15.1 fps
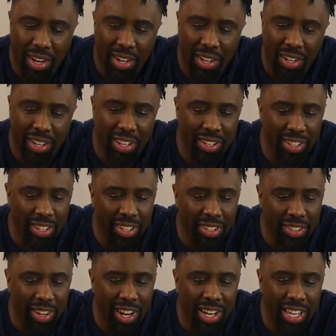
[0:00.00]
And then,
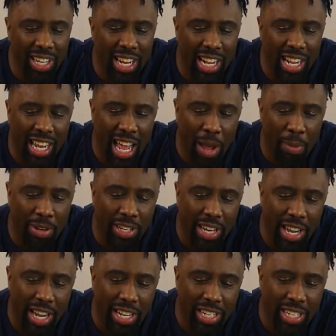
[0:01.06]
so they're looking at climate
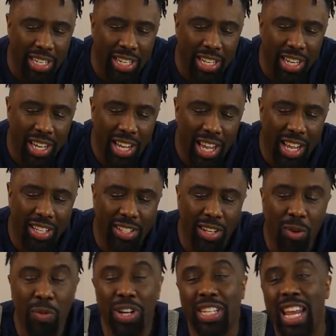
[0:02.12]
change. And so
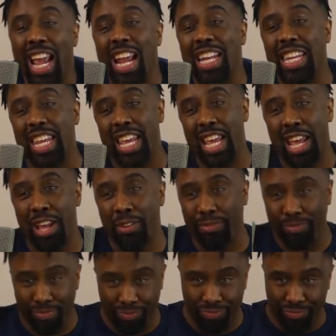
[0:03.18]
what they did,
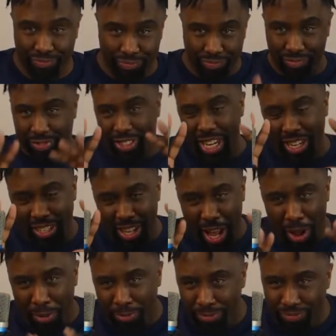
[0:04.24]
check this
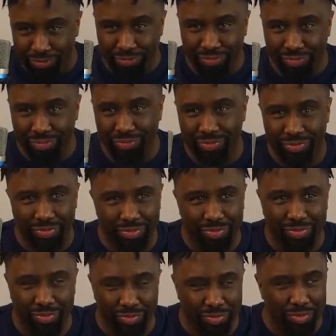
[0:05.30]
out.
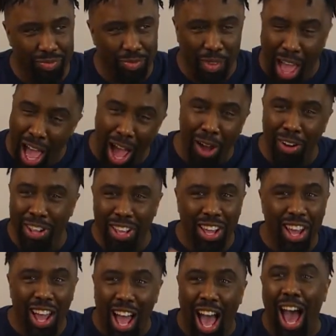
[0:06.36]
I
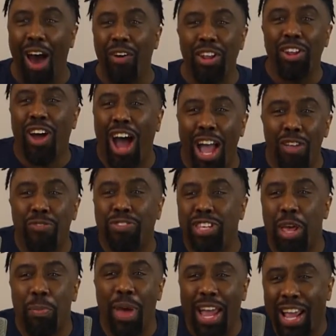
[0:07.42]
don't even know how you
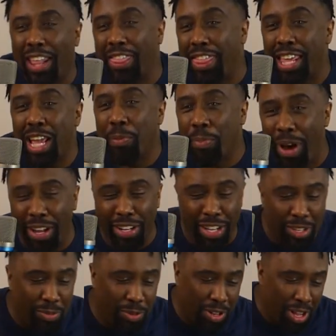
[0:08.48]
sit back and think about
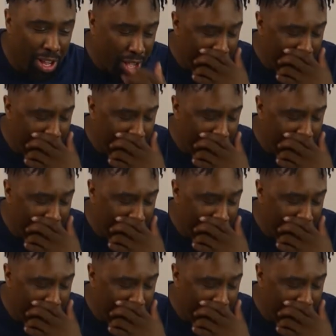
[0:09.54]
this one.